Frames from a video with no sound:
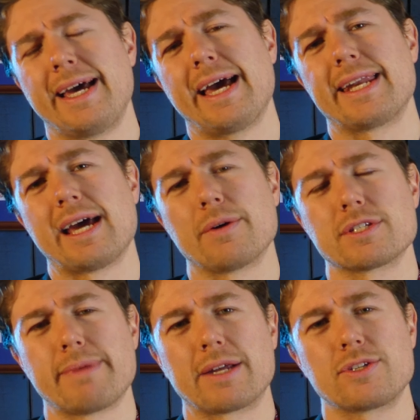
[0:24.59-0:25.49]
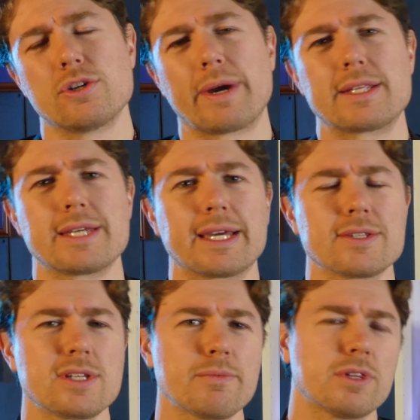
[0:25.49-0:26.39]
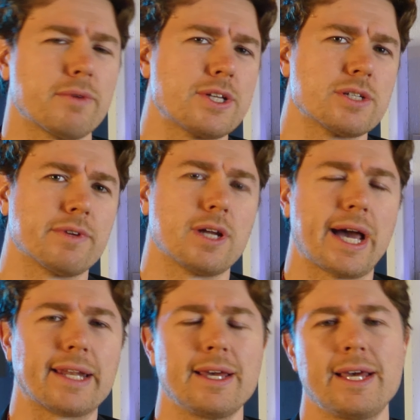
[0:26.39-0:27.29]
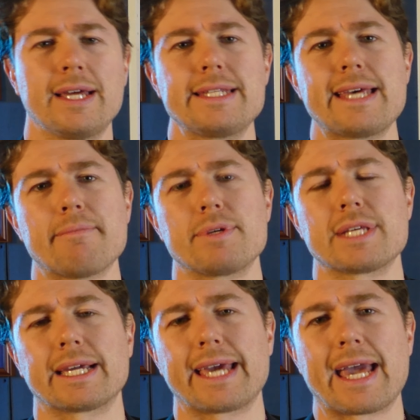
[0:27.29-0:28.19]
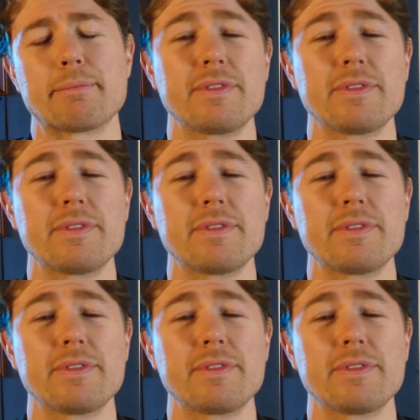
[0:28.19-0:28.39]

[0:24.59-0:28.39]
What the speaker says: and now it's about 218, somewhere in the region of a 9–10% gain.